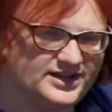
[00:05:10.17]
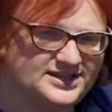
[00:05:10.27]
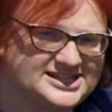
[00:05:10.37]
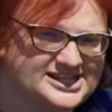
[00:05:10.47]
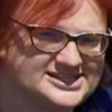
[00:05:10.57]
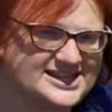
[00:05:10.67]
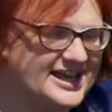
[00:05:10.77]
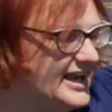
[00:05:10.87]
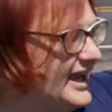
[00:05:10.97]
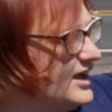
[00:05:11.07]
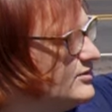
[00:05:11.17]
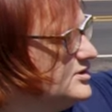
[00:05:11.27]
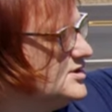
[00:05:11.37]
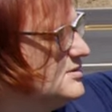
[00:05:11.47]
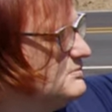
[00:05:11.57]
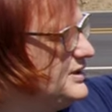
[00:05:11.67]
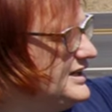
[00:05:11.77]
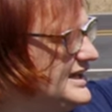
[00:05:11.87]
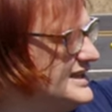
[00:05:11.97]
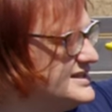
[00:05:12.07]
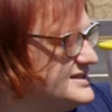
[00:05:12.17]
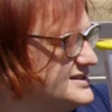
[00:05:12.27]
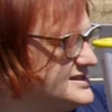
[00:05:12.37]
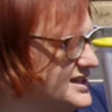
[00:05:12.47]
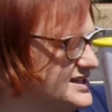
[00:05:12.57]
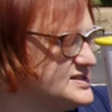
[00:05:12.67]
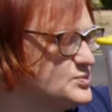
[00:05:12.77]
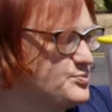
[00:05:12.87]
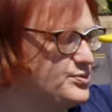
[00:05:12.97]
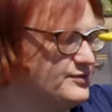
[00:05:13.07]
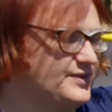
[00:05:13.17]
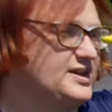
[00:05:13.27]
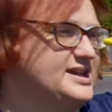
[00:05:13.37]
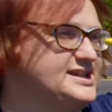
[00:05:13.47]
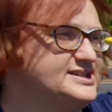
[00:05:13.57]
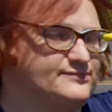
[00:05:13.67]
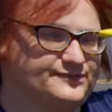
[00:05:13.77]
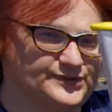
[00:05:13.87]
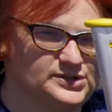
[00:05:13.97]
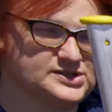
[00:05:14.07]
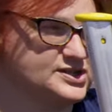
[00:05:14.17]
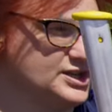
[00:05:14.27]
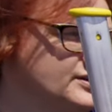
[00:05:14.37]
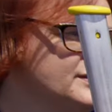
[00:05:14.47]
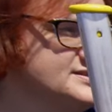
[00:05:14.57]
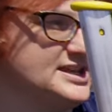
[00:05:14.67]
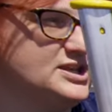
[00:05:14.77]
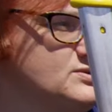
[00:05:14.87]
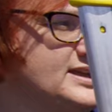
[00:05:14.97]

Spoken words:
going to test that out, but it does provide full security. You